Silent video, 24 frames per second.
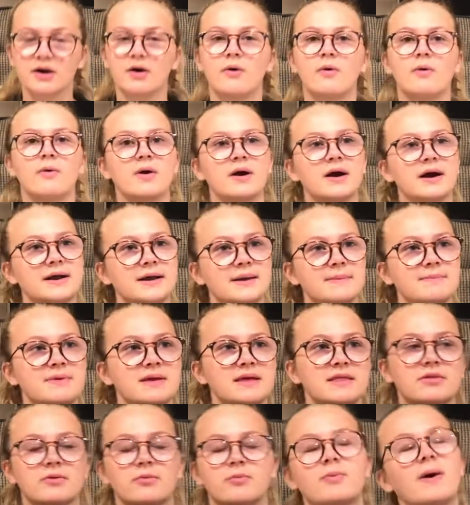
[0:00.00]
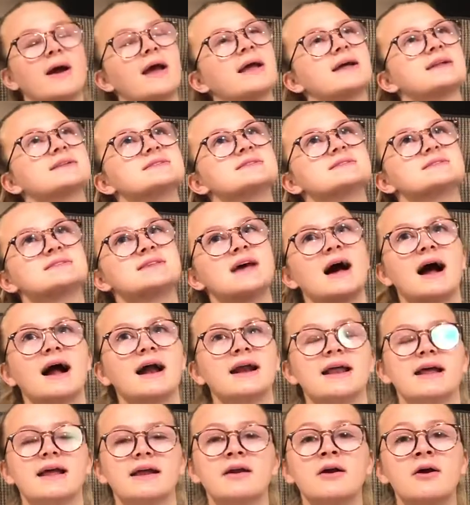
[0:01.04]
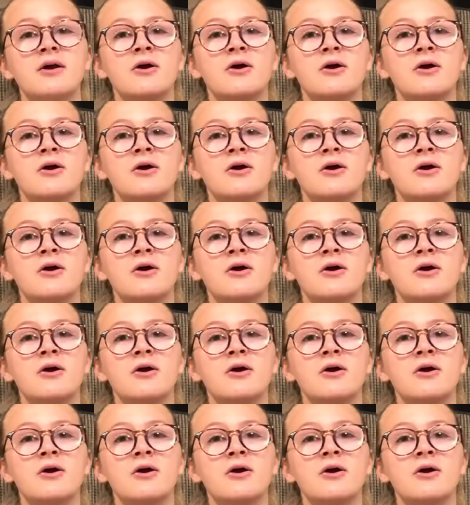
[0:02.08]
or it could be the way it's sided